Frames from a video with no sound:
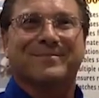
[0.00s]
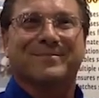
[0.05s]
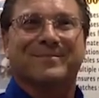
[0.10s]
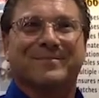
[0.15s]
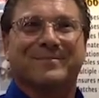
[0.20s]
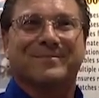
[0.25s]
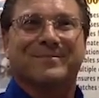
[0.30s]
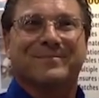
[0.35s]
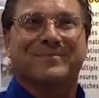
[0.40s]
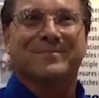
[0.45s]

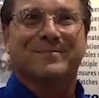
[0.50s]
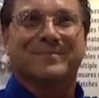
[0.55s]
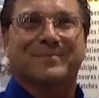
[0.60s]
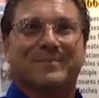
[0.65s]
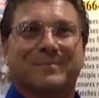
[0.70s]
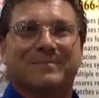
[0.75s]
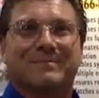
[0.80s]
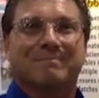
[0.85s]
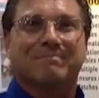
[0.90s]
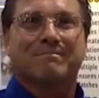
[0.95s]
Thanks again,
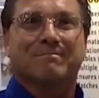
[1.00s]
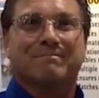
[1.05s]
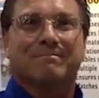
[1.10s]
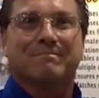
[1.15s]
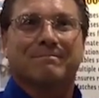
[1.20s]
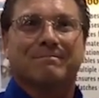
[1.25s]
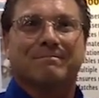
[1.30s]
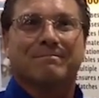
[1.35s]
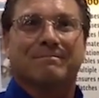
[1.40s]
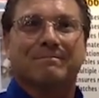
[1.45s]
Ron. Enjoy the
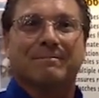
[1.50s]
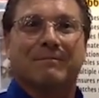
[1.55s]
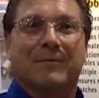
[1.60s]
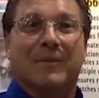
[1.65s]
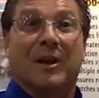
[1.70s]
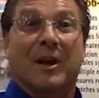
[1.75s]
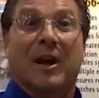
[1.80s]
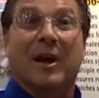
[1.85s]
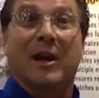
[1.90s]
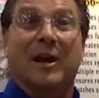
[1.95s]
rest of the
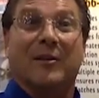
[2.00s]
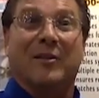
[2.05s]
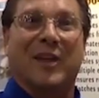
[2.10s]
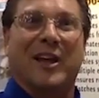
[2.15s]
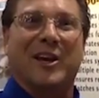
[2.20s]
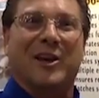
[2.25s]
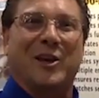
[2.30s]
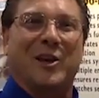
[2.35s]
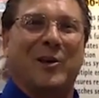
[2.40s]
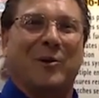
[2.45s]
show. Hey,
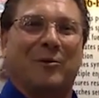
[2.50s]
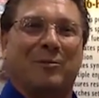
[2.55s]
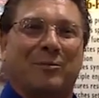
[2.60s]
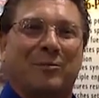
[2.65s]
thank you.